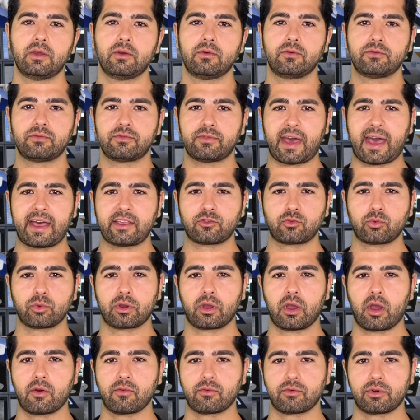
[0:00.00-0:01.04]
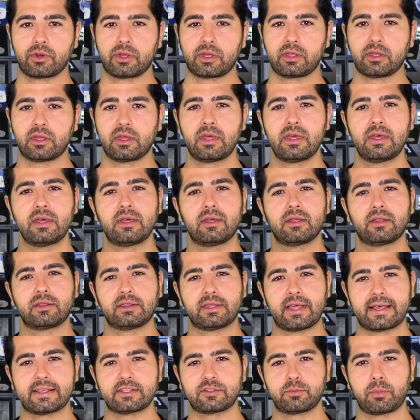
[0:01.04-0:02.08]
Fast recovery,
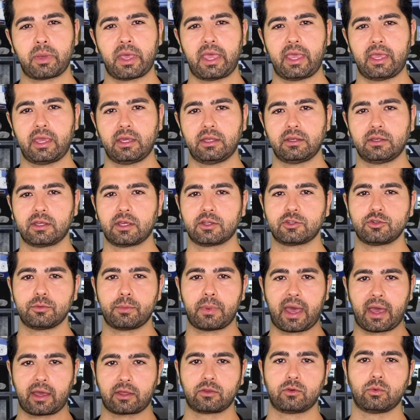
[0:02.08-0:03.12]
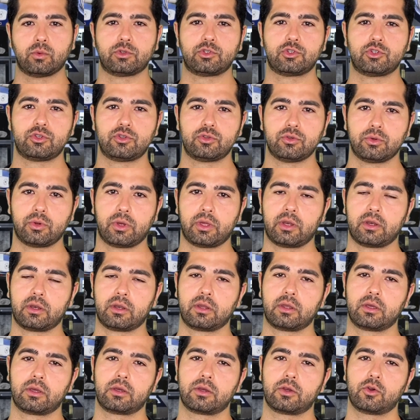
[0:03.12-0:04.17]
less pain, get you back to what you're doing
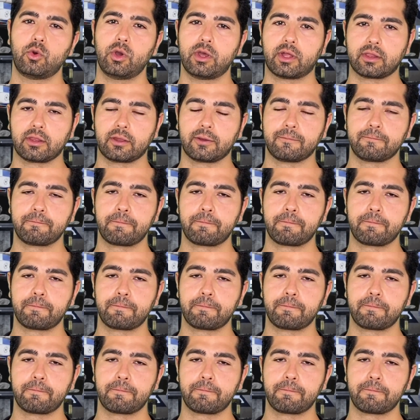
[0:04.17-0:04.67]
quickly.